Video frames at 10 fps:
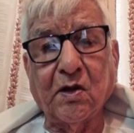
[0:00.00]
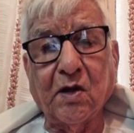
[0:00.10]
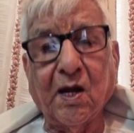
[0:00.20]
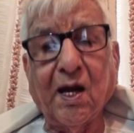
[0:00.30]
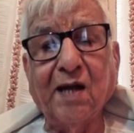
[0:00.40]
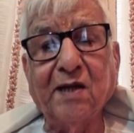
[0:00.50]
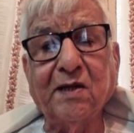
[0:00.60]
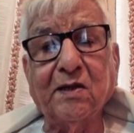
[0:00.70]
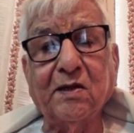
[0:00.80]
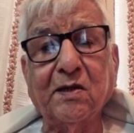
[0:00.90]
And
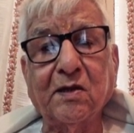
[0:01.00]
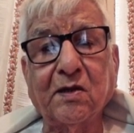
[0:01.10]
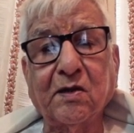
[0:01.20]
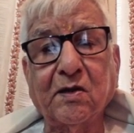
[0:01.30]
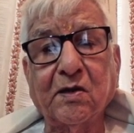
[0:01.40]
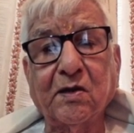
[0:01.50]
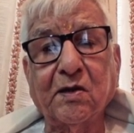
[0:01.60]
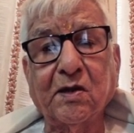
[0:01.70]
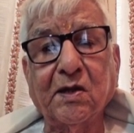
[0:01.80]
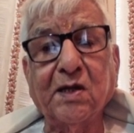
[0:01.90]

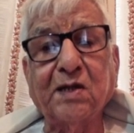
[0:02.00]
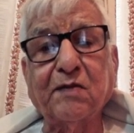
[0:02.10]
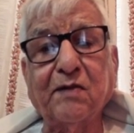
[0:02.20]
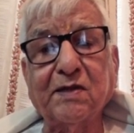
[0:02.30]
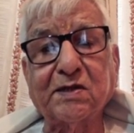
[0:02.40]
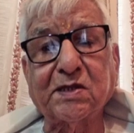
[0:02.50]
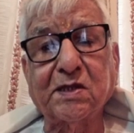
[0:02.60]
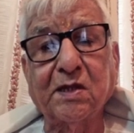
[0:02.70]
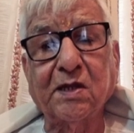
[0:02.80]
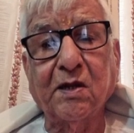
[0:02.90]
it was
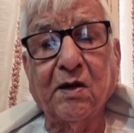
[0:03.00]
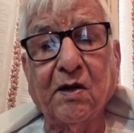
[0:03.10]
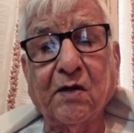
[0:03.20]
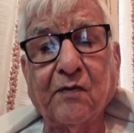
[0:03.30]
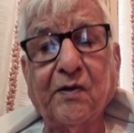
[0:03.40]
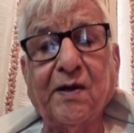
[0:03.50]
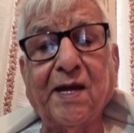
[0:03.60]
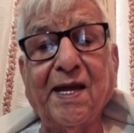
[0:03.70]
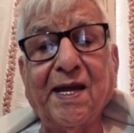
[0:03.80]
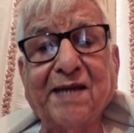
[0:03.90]
for
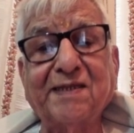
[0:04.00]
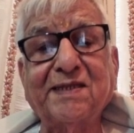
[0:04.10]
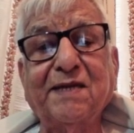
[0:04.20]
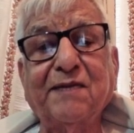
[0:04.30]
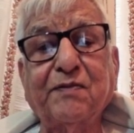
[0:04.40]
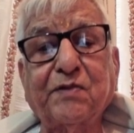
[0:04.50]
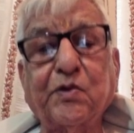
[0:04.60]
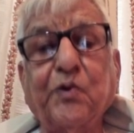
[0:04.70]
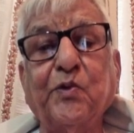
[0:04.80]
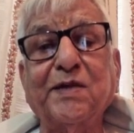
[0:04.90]
active
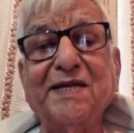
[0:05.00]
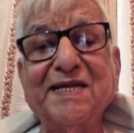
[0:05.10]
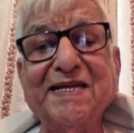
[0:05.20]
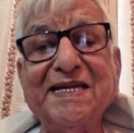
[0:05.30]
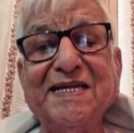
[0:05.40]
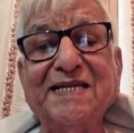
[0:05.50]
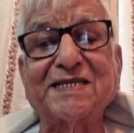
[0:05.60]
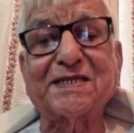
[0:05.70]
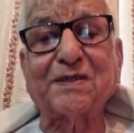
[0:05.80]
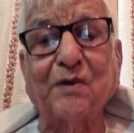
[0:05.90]
two years
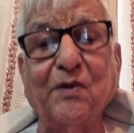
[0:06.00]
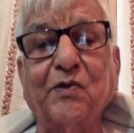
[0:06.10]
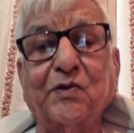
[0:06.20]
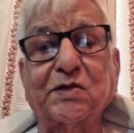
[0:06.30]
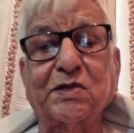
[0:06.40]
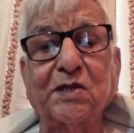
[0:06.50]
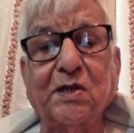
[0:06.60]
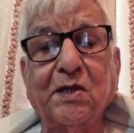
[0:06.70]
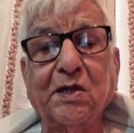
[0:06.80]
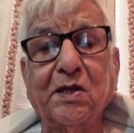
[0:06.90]
course
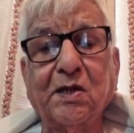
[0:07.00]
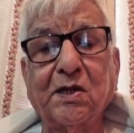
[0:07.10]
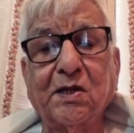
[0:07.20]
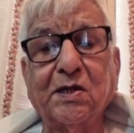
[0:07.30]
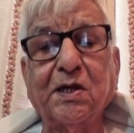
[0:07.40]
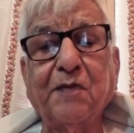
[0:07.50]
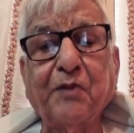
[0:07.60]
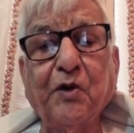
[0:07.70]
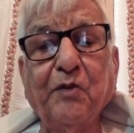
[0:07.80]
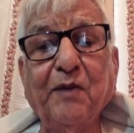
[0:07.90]

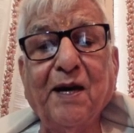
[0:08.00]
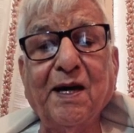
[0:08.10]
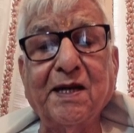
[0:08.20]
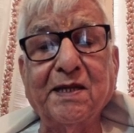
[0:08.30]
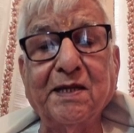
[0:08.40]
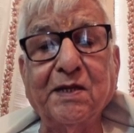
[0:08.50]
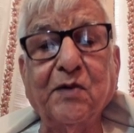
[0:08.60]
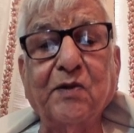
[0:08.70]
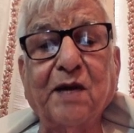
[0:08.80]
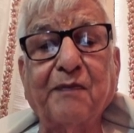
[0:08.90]
diploma in
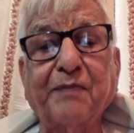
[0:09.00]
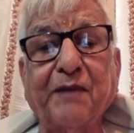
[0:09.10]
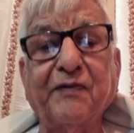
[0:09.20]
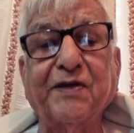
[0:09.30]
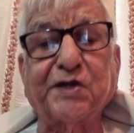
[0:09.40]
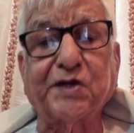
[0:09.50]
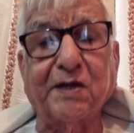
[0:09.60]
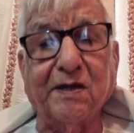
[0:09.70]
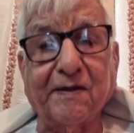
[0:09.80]
yoga pravishta.